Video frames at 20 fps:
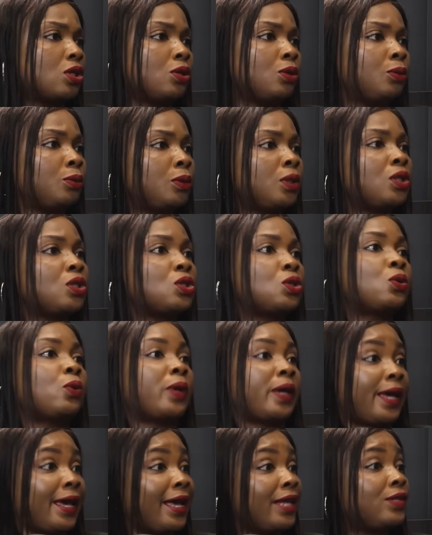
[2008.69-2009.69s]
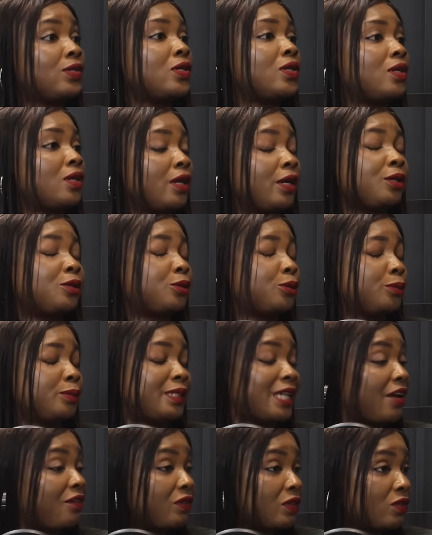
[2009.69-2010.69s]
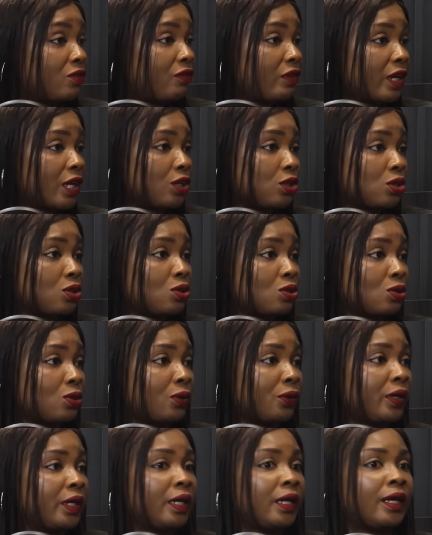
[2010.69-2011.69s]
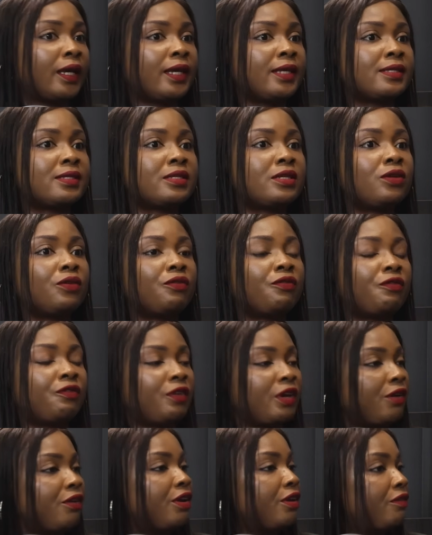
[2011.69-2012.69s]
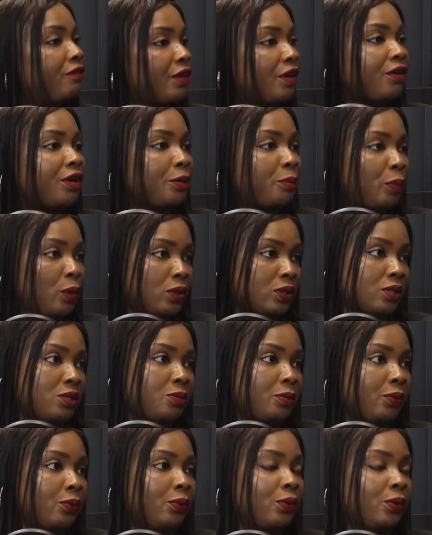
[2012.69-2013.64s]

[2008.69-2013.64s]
So diversification, is still very, very possible.